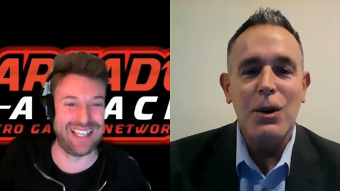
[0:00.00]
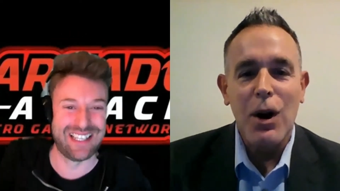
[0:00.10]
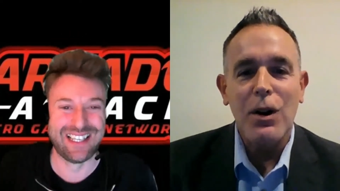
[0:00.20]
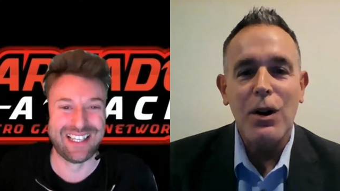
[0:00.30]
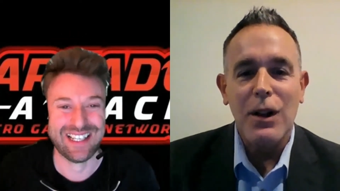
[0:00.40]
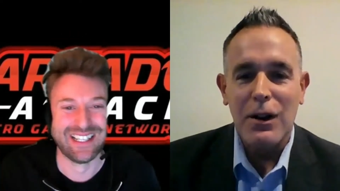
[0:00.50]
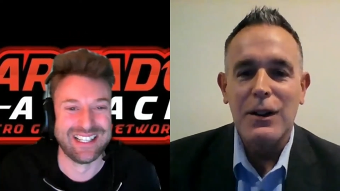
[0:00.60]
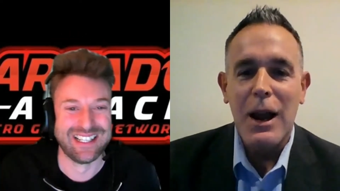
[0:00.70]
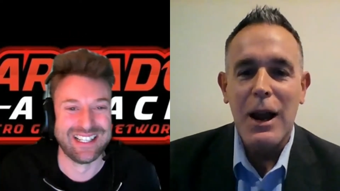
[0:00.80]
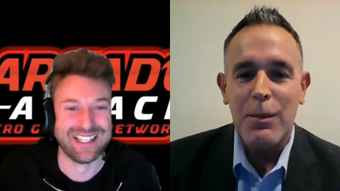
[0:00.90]
Speaker 1: so I'll
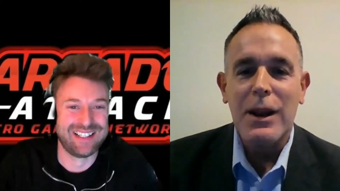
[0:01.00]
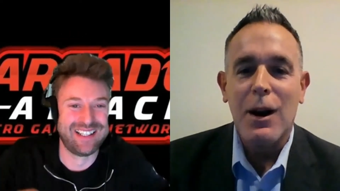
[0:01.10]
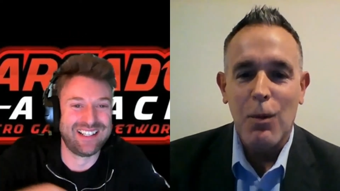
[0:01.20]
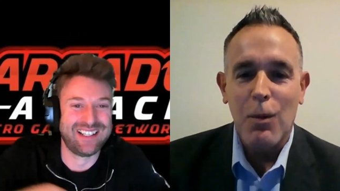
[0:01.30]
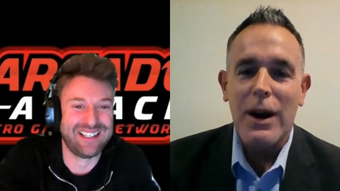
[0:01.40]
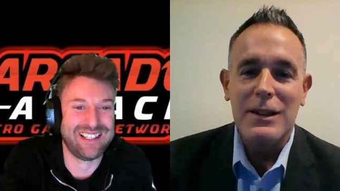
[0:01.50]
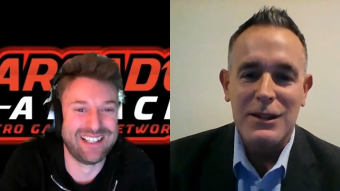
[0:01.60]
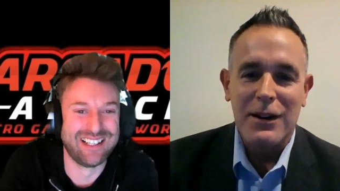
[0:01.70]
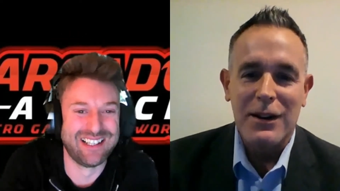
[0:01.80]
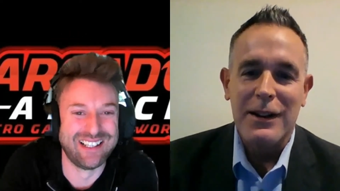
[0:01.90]
I'll elaborate on why
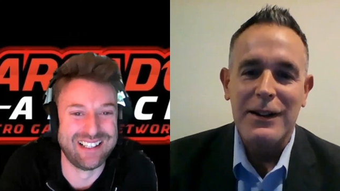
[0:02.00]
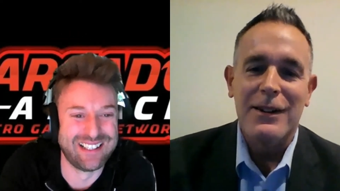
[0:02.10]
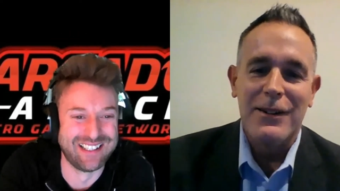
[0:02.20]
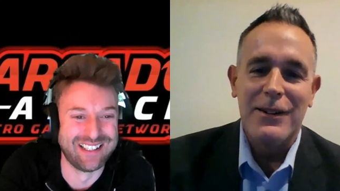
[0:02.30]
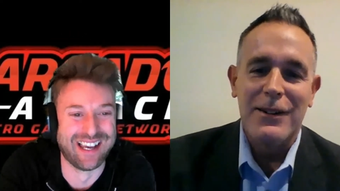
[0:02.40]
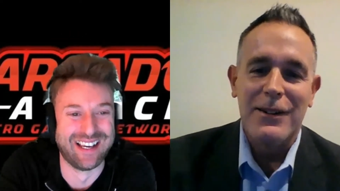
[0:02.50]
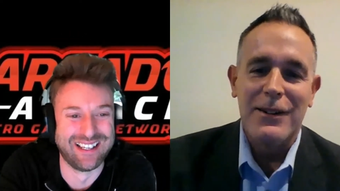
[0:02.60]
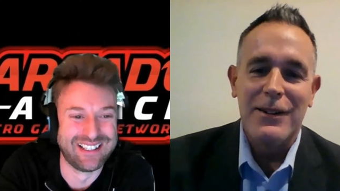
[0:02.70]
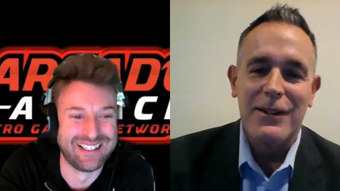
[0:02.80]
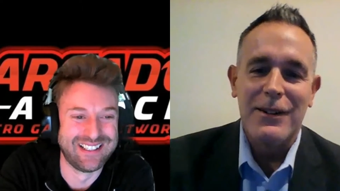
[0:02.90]
it's Sonic, right? Because yeah.
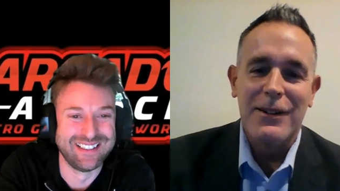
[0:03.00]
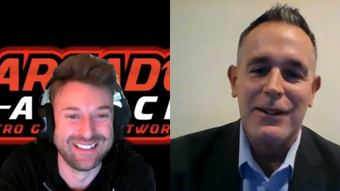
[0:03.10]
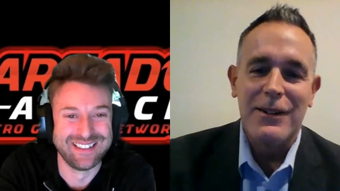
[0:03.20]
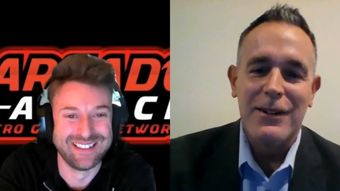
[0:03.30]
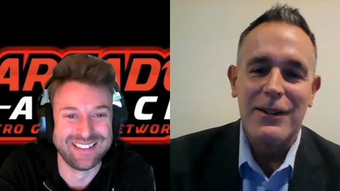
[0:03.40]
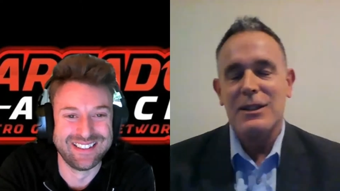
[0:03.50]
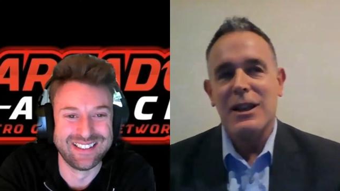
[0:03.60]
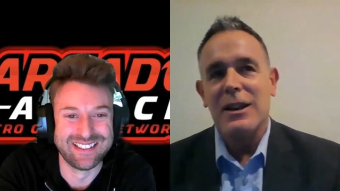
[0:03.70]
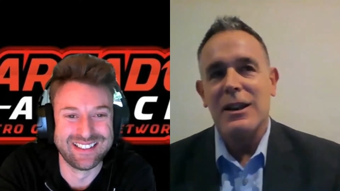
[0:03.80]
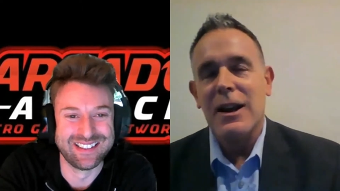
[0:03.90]
obviously it's Sonic as
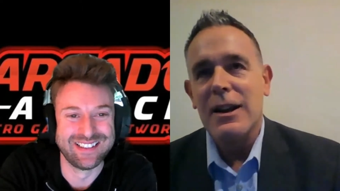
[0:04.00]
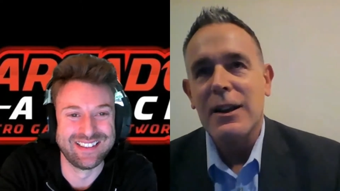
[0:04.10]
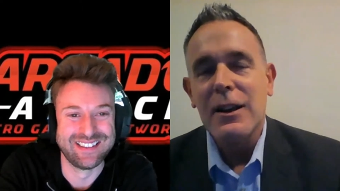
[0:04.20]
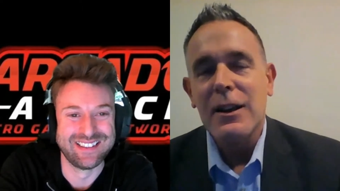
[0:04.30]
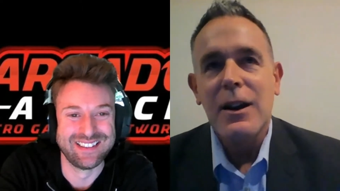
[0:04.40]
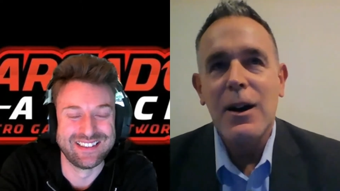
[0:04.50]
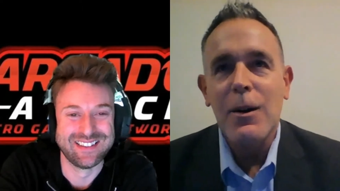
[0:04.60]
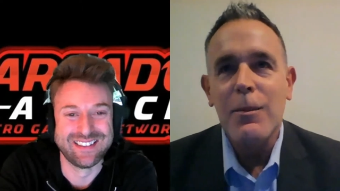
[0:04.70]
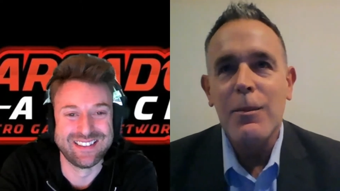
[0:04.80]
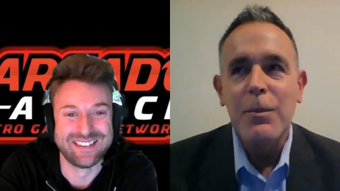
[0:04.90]
a Sega guy.
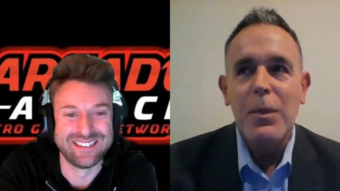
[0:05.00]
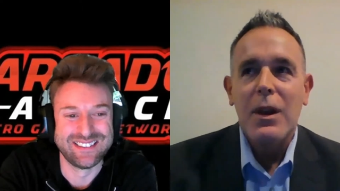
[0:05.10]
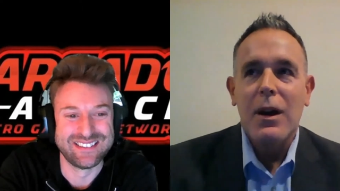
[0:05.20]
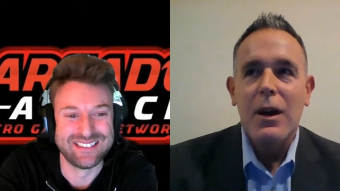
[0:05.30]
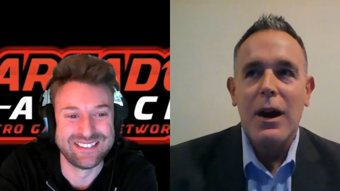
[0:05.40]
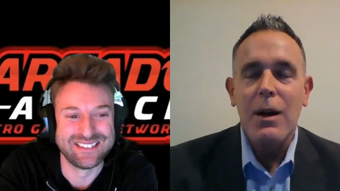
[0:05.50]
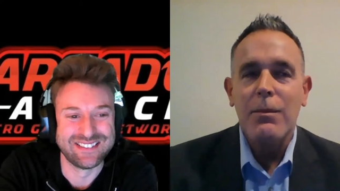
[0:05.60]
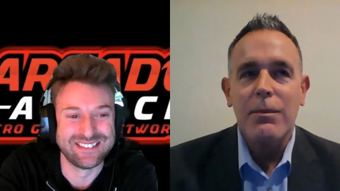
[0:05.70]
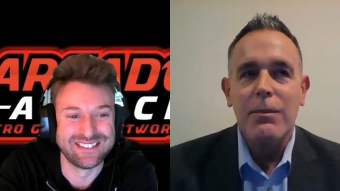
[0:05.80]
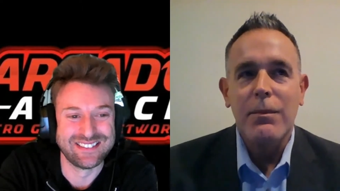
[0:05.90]
Um,
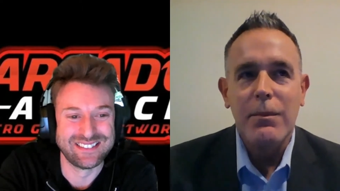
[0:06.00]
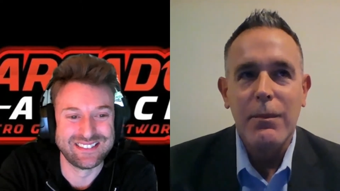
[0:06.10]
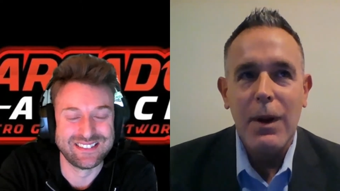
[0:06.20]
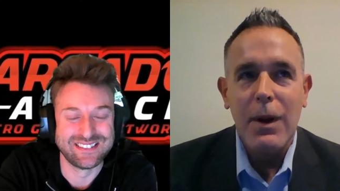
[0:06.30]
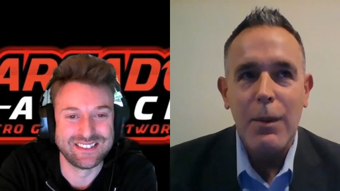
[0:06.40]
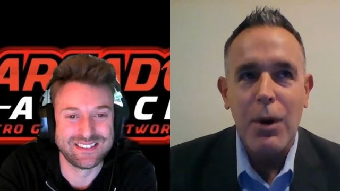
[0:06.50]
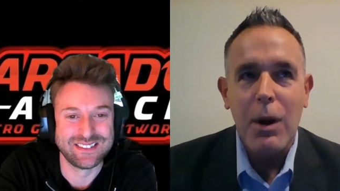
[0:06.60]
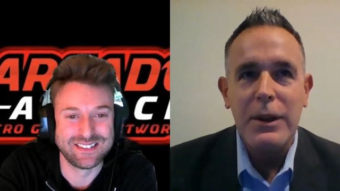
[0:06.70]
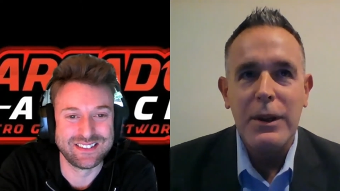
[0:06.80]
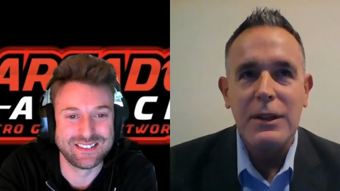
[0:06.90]
I'm I'll
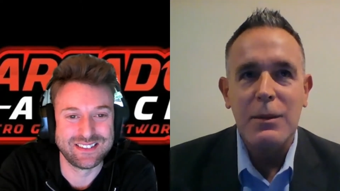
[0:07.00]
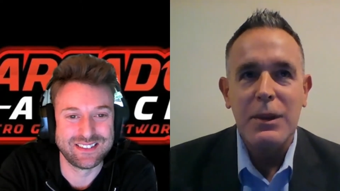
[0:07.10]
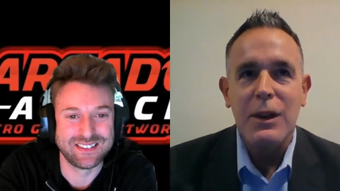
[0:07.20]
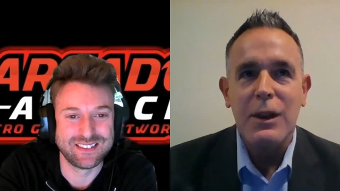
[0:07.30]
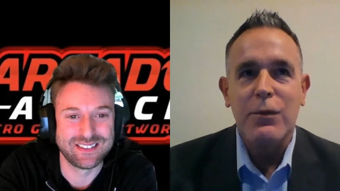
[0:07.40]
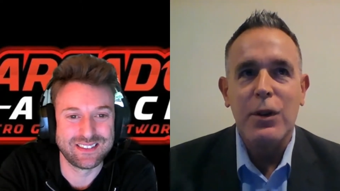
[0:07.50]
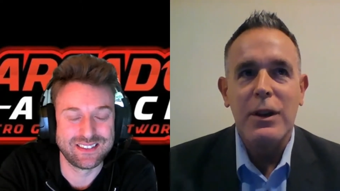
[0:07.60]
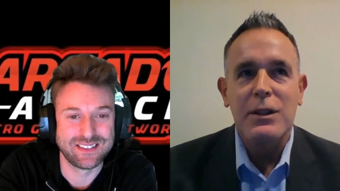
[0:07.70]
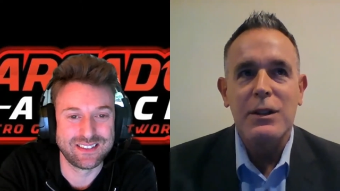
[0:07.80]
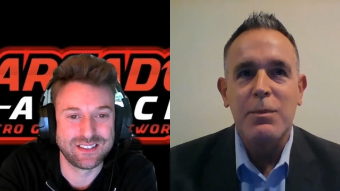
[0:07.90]
probably get some heat for
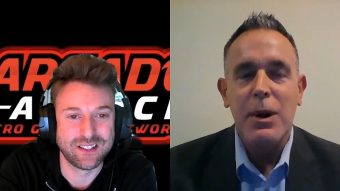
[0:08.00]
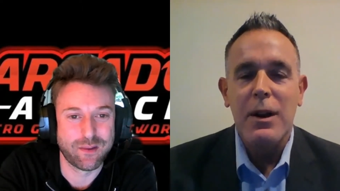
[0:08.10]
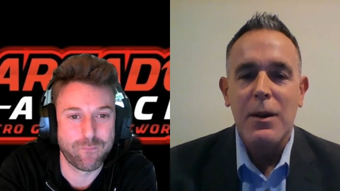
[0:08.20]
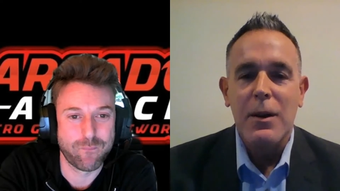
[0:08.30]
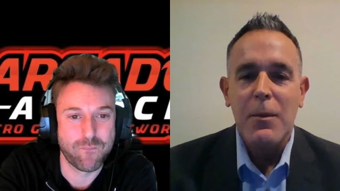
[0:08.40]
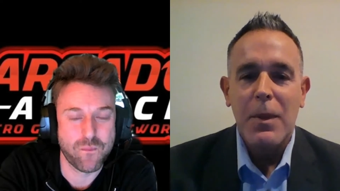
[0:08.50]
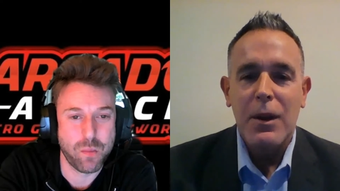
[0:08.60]
this, but